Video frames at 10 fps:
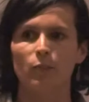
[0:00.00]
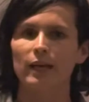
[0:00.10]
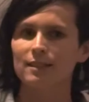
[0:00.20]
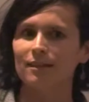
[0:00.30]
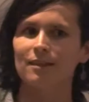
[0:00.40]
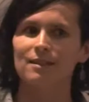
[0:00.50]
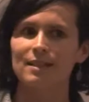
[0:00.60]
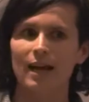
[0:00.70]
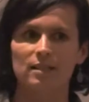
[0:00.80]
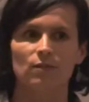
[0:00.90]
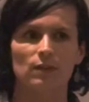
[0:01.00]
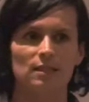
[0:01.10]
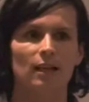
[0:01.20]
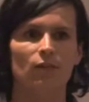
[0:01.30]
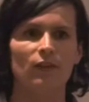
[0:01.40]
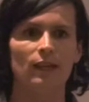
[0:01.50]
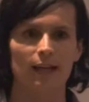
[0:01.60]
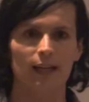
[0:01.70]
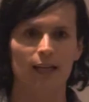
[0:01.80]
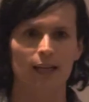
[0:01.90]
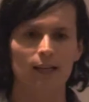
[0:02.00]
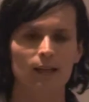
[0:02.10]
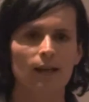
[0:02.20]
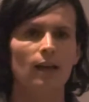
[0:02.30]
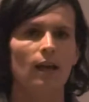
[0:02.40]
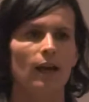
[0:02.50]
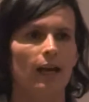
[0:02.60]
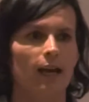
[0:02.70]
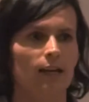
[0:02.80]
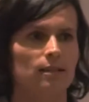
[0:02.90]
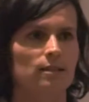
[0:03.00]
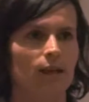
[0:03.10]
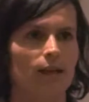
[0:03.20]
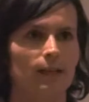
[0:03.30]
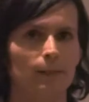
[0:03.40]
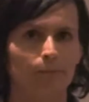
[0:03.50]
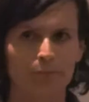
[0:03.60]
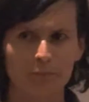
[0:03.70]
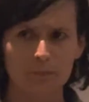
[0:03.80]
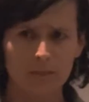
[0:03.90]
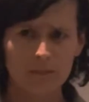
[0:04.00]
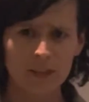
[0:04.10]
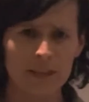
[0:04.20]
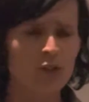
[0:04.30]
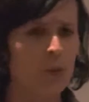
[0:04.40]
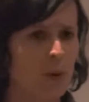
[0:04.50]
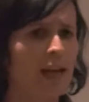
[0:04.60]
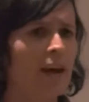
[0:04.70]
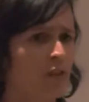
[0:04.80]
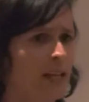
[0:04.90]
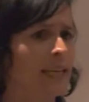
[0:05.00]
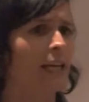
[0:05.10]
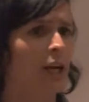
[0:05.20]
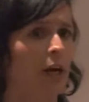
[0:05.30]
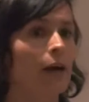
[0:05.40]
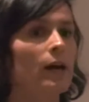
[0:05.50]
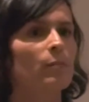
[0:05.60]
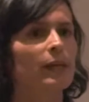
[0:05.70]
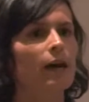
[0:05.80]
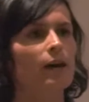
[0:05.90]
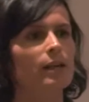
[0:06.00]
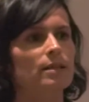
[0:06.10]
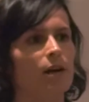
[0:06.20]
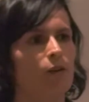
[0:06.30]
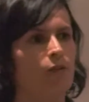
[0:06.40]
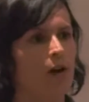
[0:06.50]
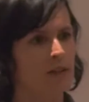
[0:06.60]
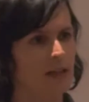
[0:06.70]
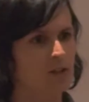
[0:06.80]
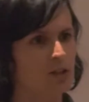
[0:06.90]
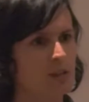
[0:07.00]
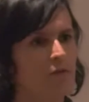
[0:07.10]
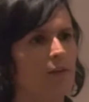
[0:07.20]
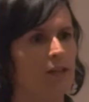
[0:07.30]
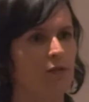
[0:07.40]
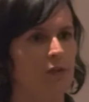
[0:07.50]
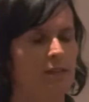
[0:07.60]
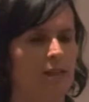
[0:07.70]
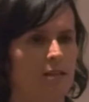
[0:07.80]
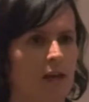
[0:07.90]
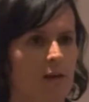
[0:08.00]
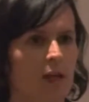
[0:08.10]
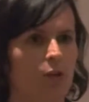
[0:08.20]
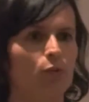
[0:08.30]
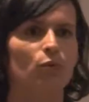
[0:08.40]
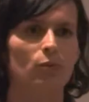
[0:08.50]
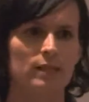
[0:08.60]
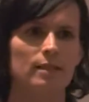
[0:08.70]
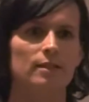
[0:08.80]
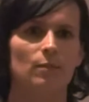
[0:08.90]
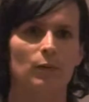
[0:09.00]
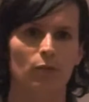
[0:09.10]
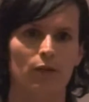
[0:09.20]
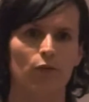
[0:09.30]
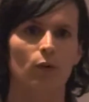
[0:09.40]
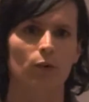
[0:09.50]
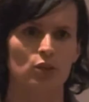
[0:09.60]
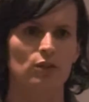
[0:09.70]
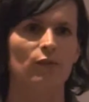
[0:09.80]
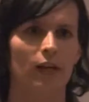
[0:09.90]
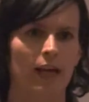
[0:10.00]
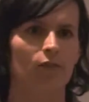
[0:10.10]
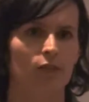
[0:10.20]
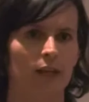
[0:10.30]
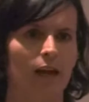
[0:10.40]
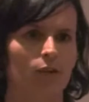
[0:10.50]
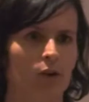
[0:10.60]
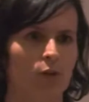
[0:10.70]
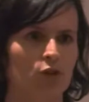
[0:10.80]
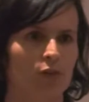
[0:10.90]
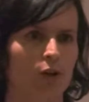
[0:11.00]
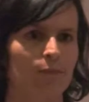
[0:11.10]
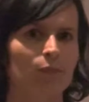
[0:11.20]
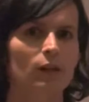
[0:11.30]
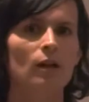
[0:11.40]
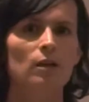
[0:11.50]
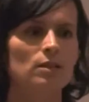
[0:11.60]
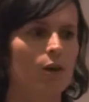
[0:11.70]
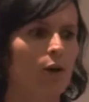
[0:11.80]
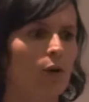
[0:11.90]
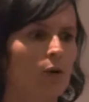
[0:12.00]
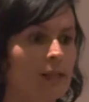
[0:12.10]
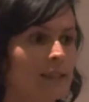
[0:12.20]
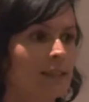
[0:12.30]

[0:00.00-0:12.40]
practically the size of the state of Connecticut and is growing every year because of all the nitrogen and phosphorus that's coming through the Mississippi River, which is very heavily agricultural. So,